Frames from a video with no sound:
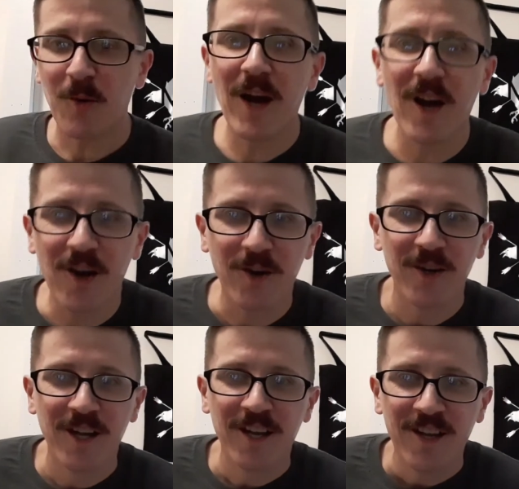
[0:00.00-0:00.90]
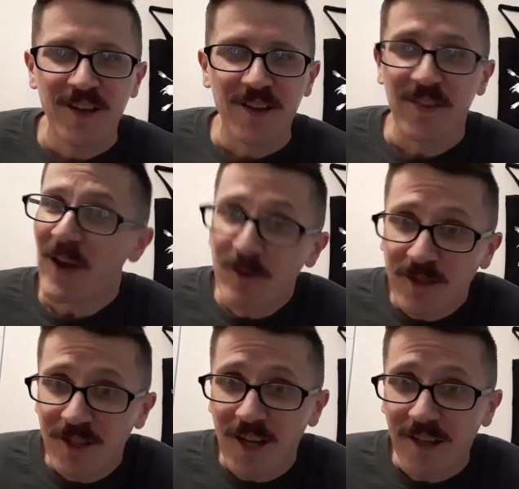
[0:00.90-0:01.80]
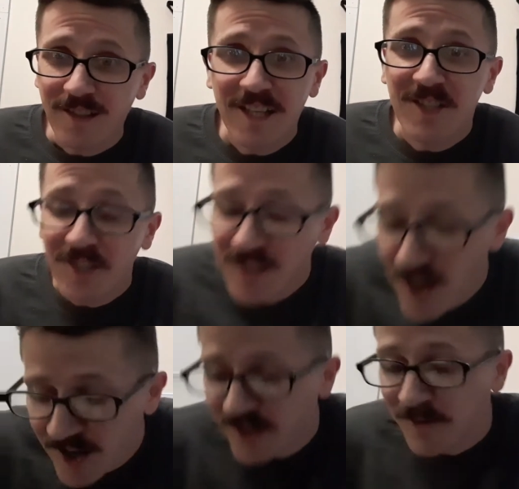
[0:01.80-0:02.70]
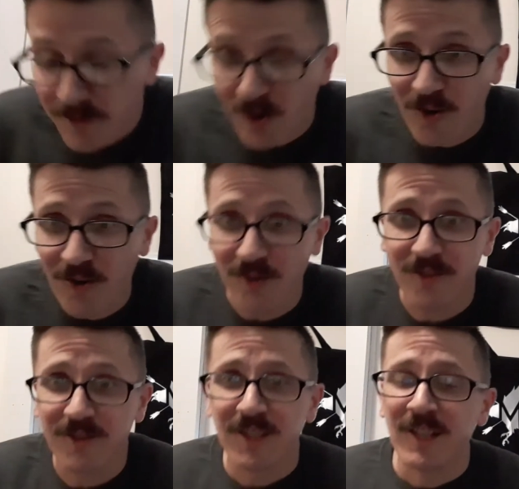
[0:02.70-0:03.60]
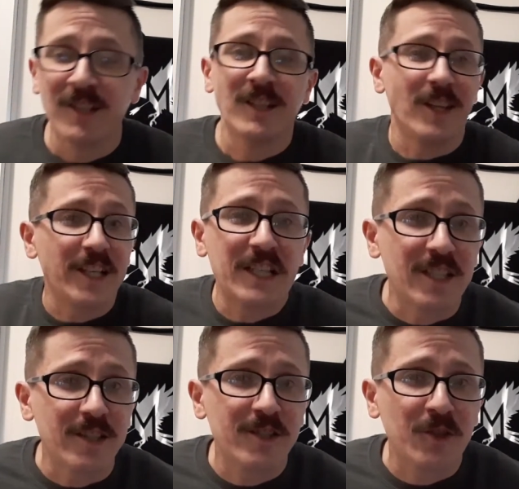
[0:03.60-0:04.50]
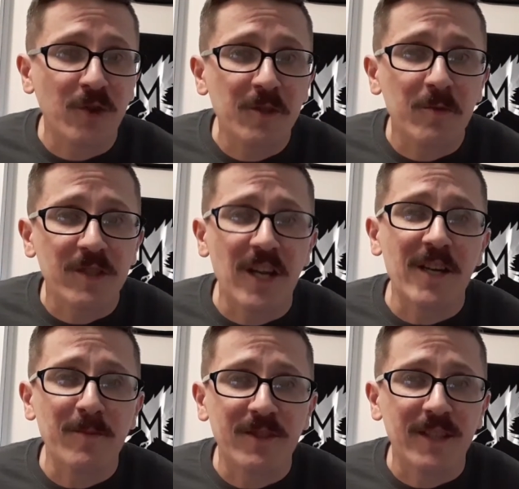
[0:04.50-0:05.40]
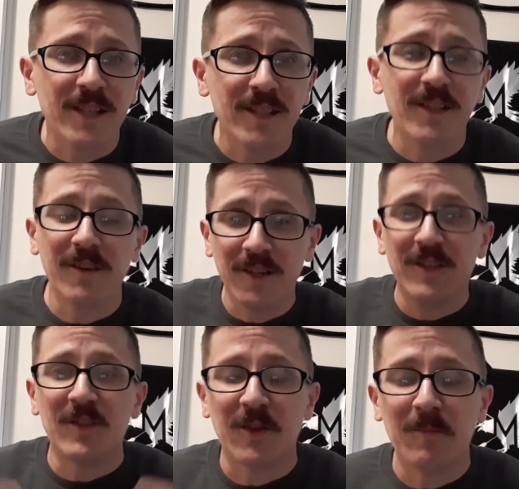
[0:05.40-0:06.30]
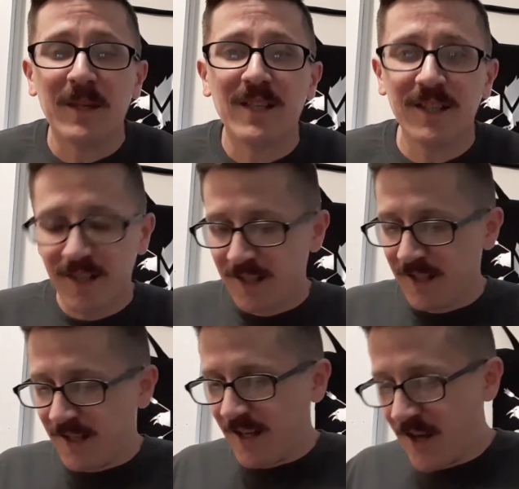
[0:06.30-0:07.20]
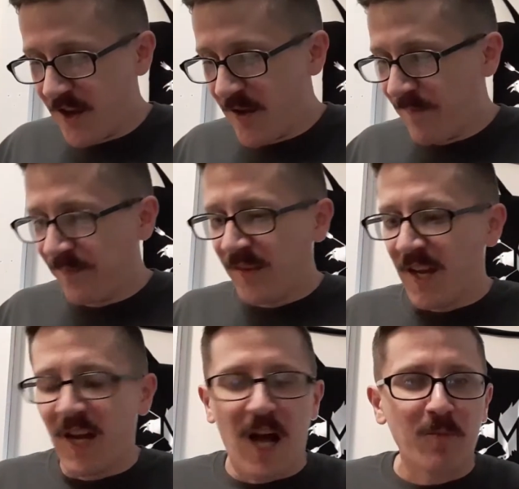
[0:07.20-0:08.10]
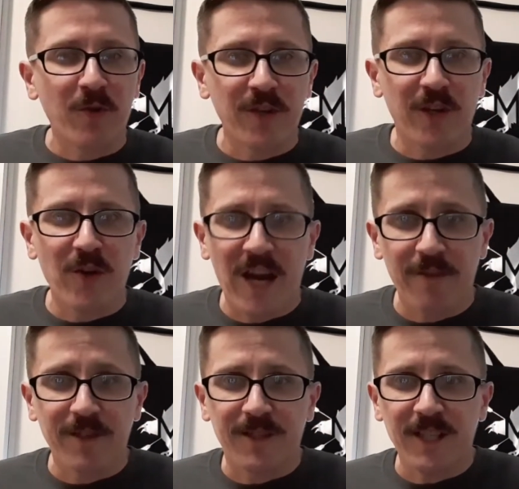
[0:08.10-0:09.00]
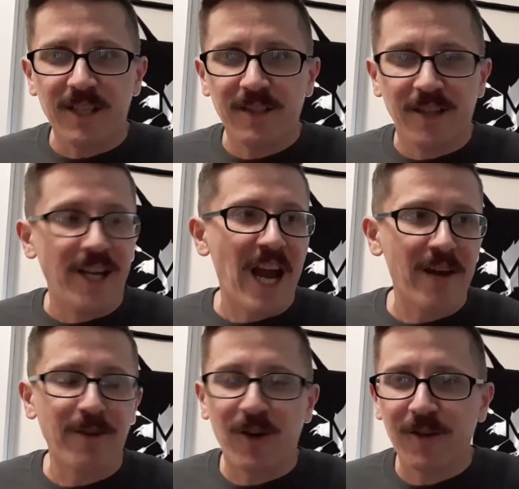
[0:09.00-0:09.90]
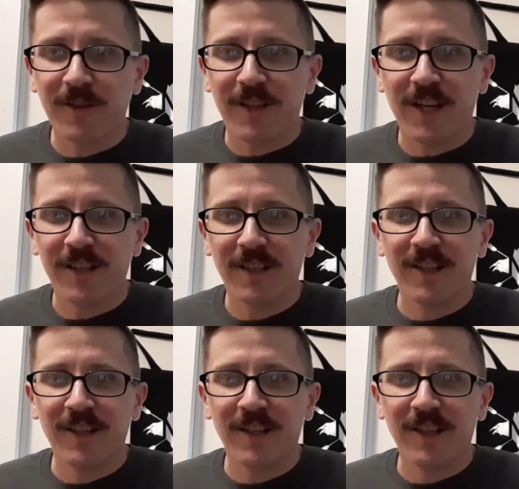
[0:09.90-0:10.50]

wow, that was a lot. That's a ton of cards. Like I said, this is Christmas times 10 to me. Um, I'm going to go have a seat and have a heart attack